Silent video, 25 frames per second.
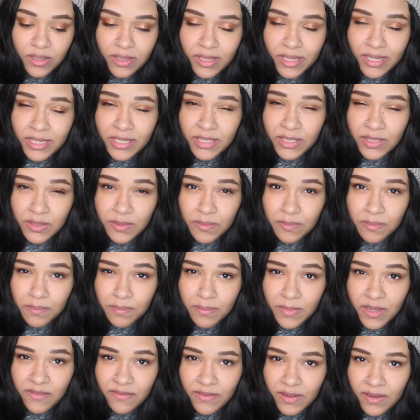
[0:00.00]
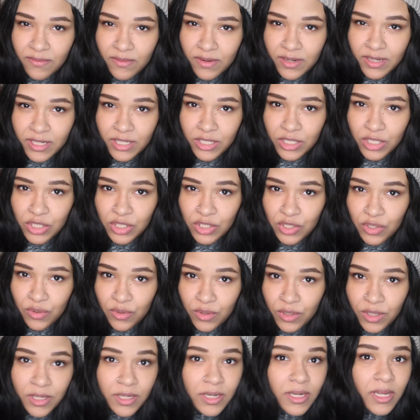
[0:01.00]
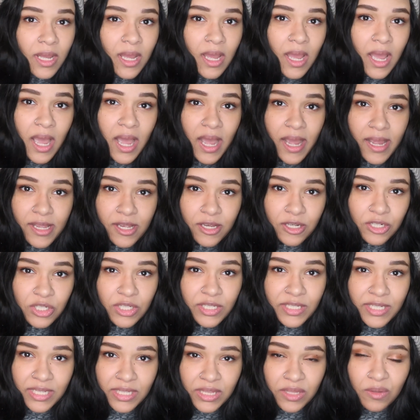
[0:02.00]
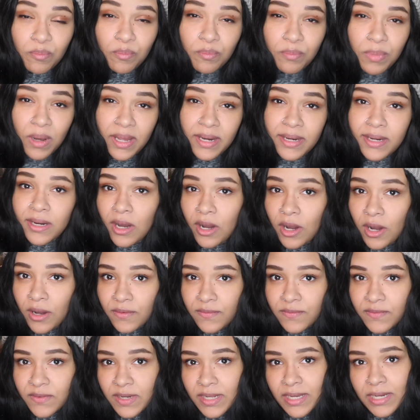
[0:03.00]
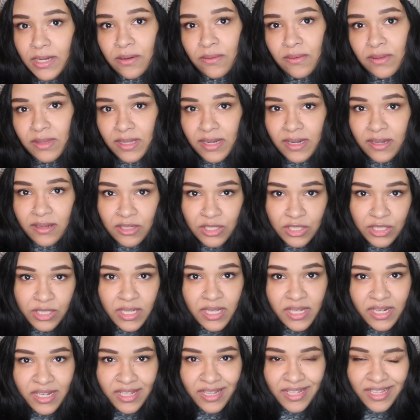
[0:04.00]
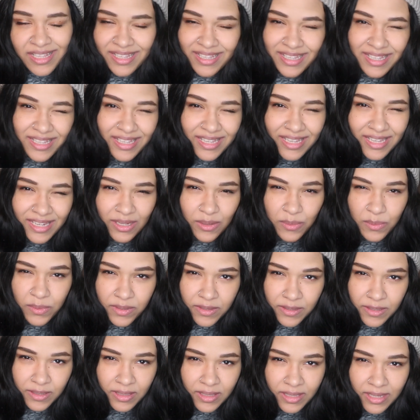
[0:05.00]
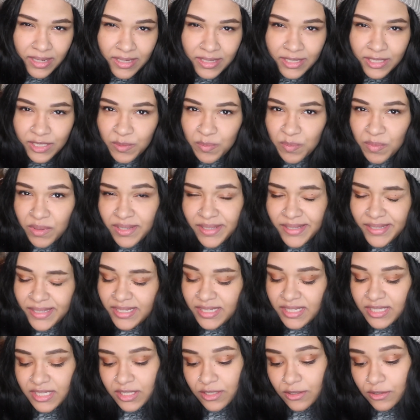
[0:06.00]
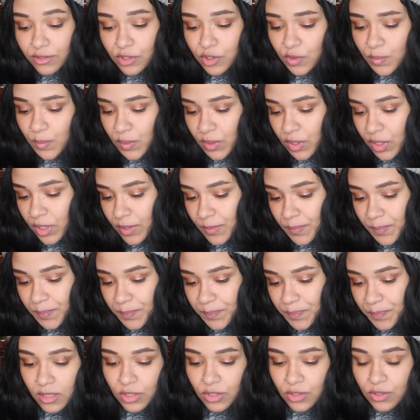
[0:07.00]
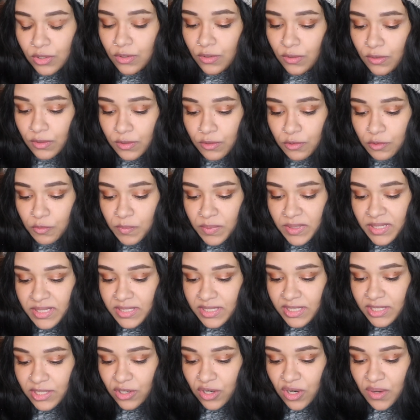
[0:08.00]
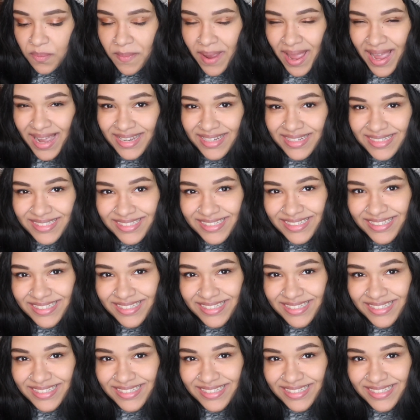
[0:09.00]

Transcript: That is my favorite. It's so good. I usually take the bun off now and then I'll just kind of like eat it with the lettuce, but it's still super good. Do you use P C or Mac?